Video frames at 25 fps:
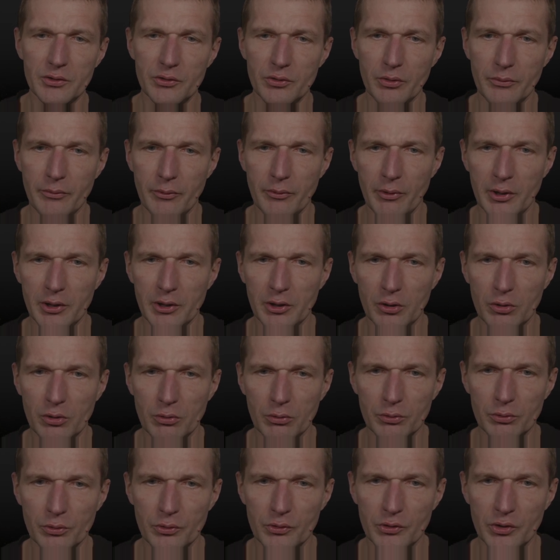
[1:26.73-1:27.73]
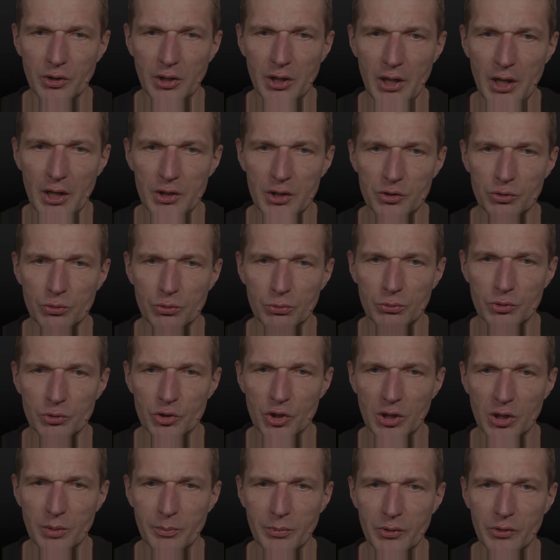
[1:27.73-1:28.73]
So if you run the code, you see h2
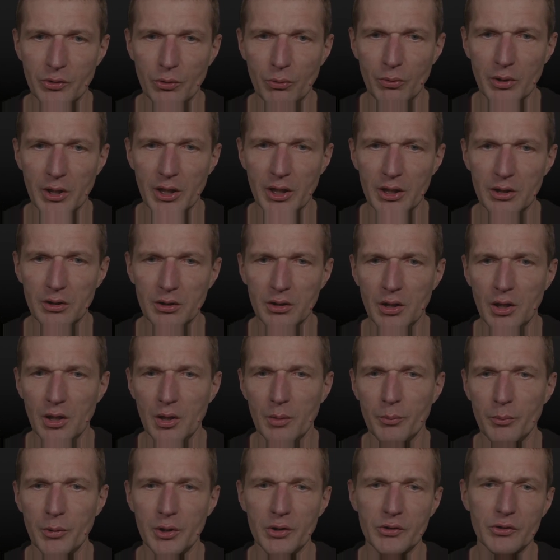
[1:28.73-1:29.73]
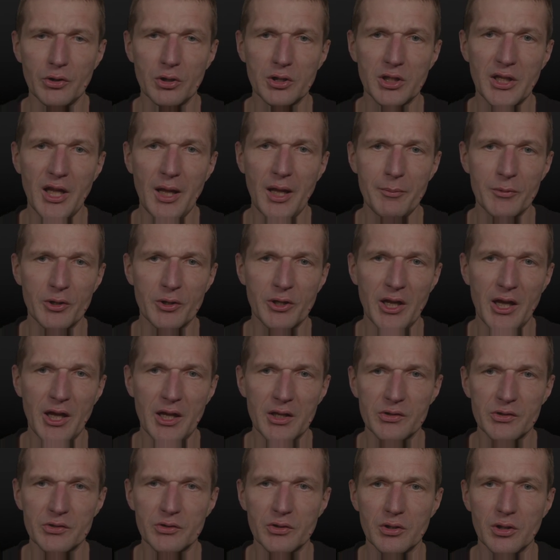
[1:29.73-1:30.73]
JDBC URL, but it's not camel
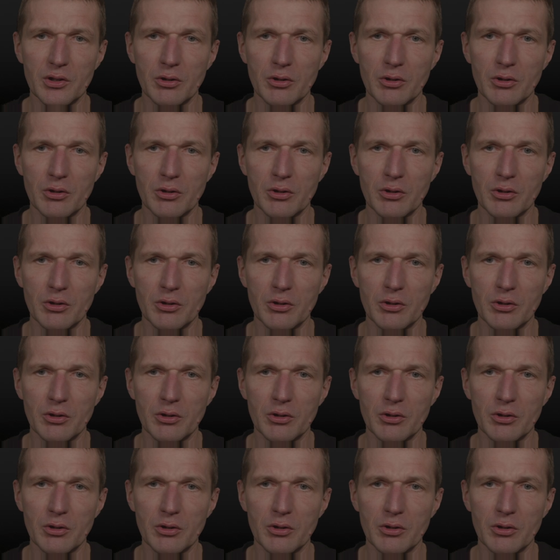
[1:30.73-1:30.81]
cased.